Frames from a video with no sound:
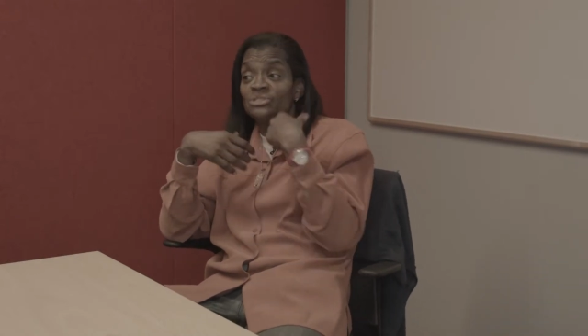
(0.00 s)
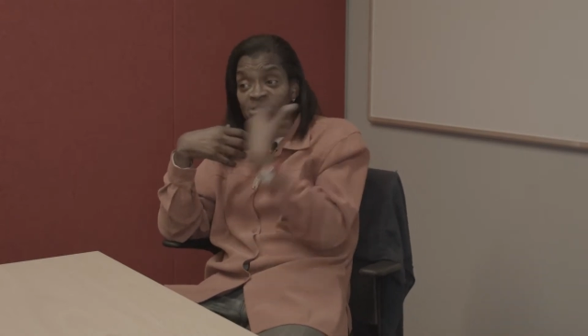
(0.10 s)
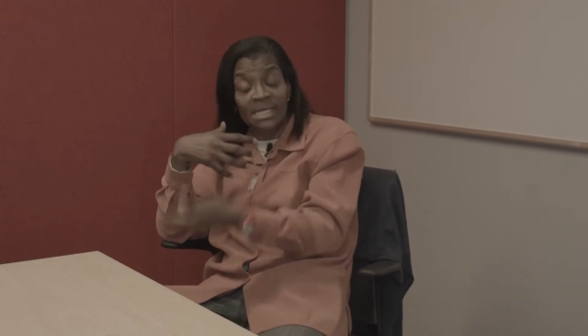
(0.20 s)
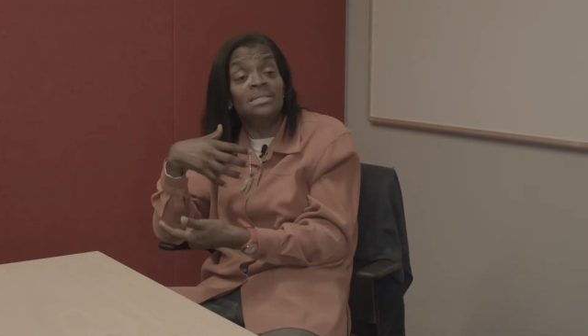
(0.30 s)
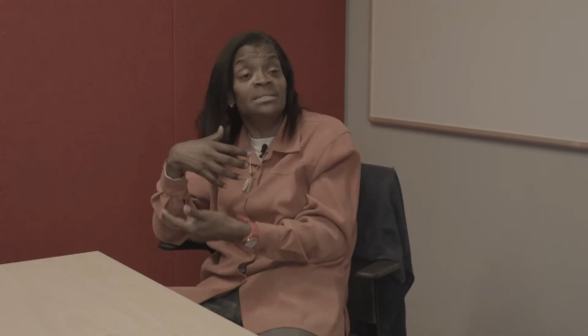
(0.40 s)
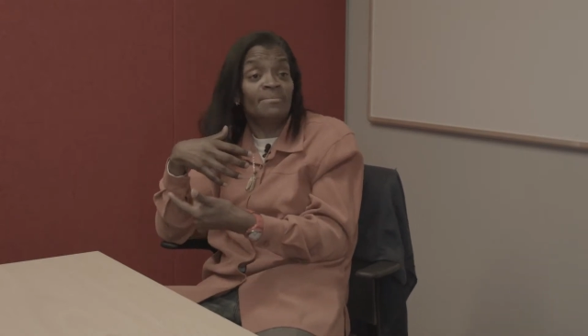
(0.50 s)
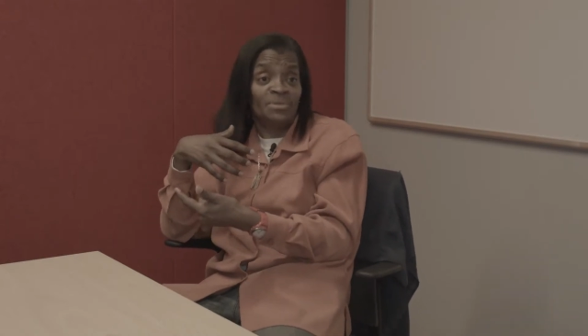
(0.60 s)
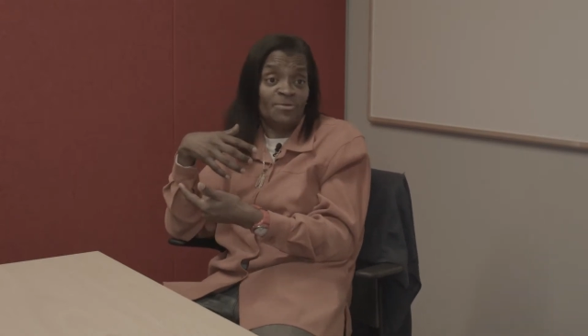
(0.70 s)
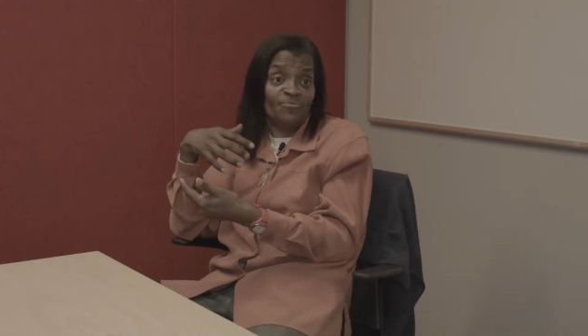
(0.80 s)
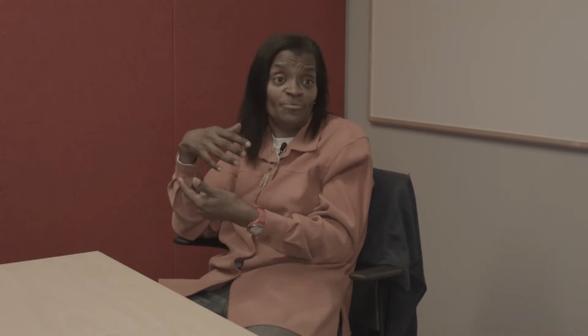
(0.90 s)
sending them
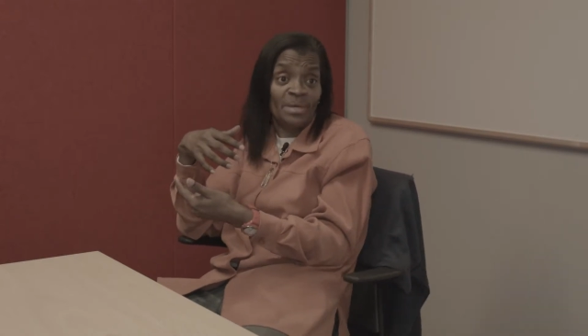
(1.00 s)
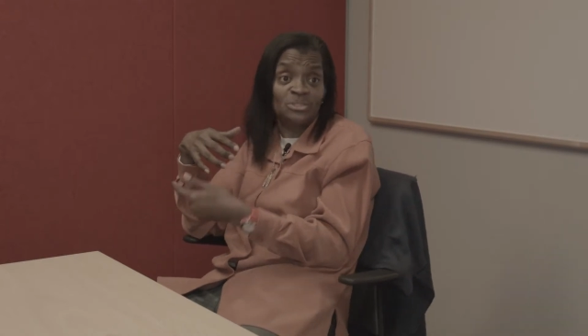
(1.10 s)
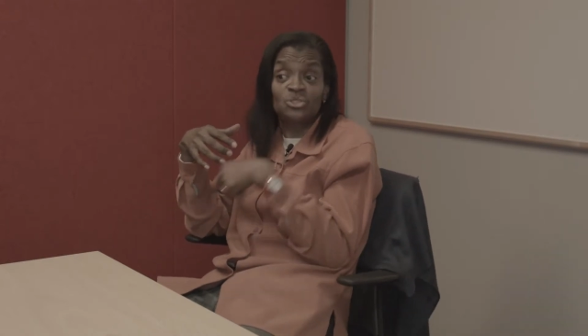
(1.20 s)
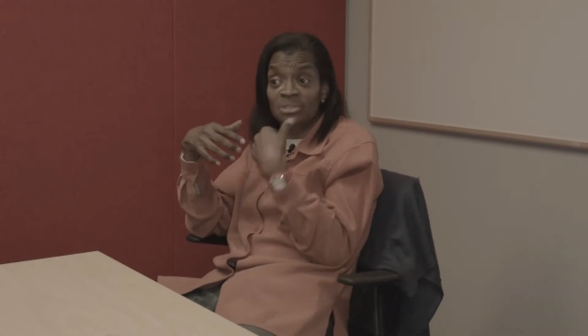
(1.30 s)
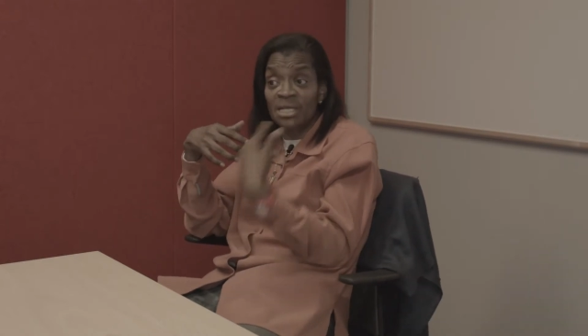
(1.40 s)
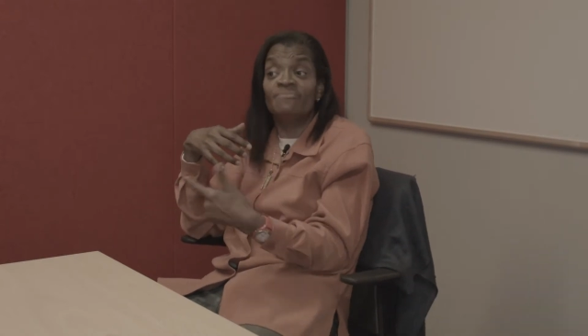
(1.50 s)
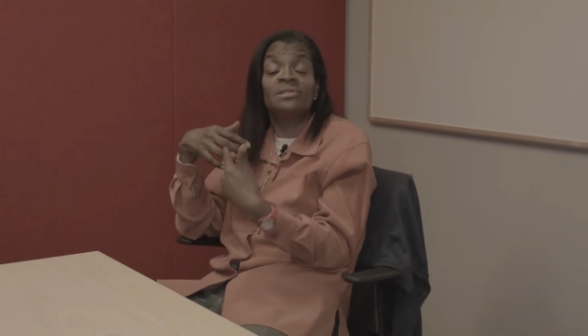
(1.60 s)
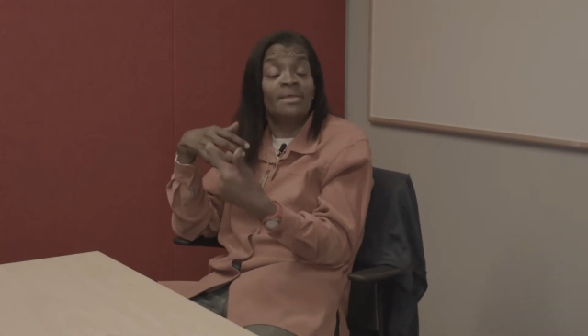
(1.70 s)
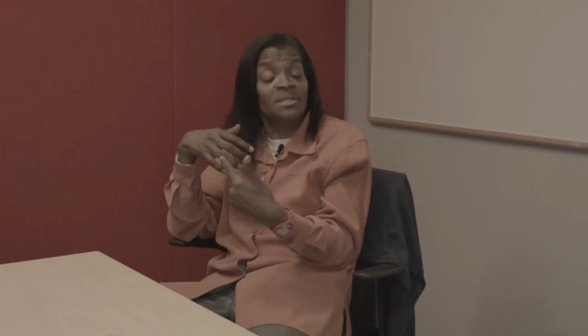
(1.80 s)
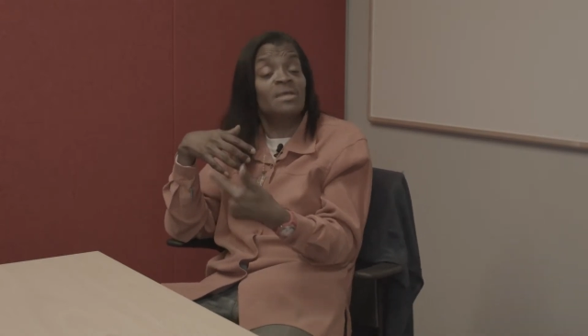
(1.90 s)
the information,
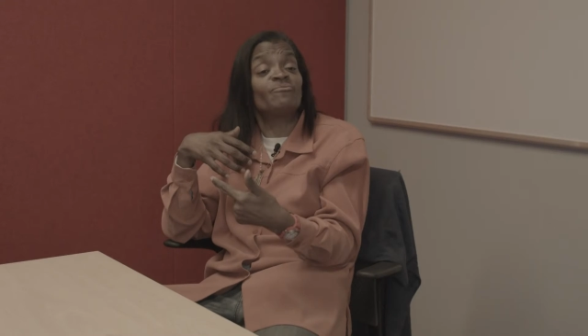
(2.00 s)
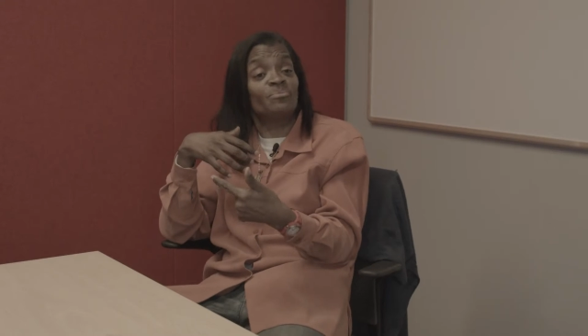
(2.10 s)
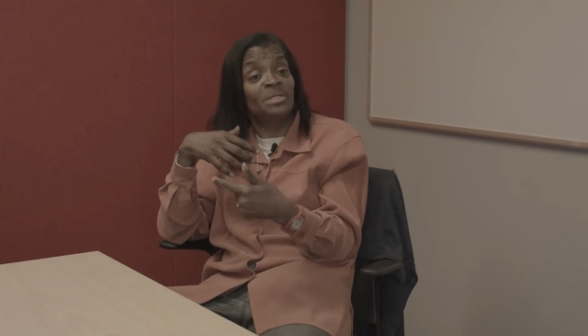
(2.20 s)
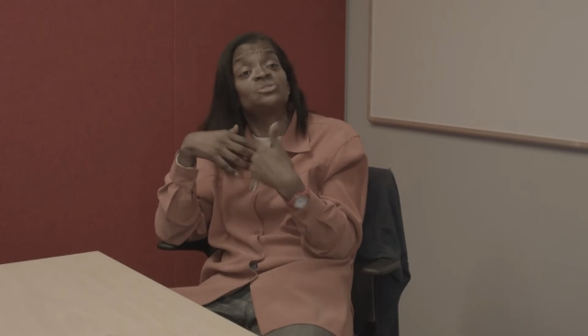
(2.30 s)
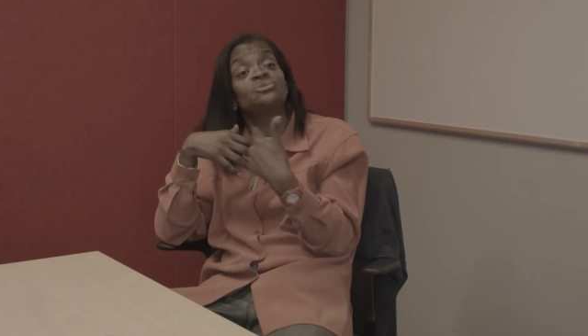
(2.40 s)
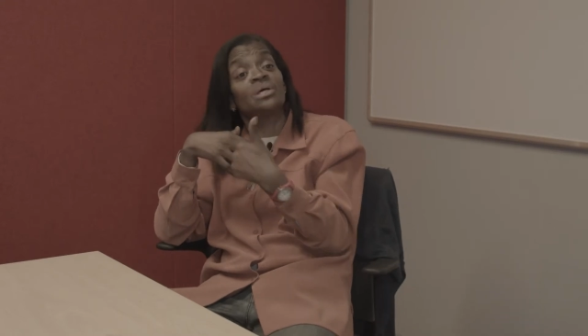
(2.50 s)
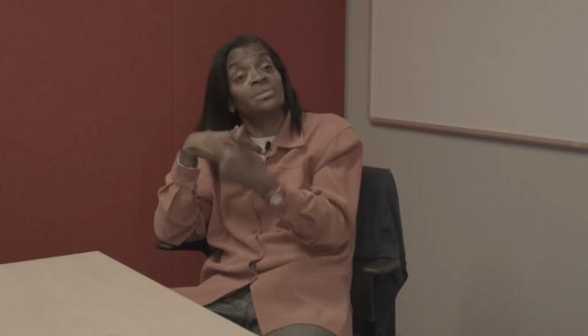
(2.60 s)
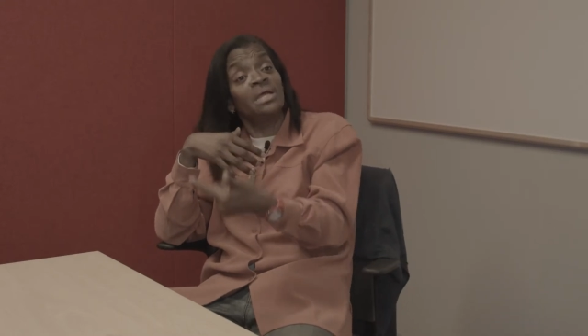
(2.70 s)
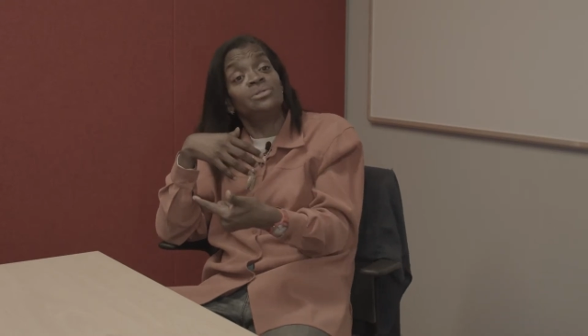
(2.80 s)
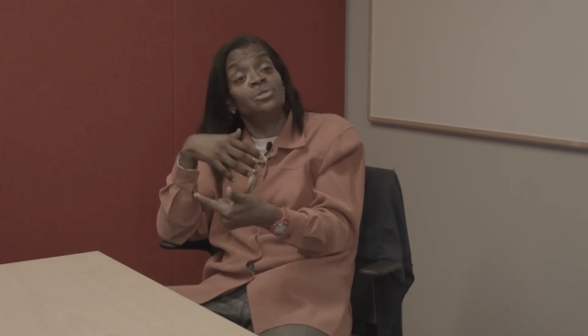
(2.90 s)
giving them the information that they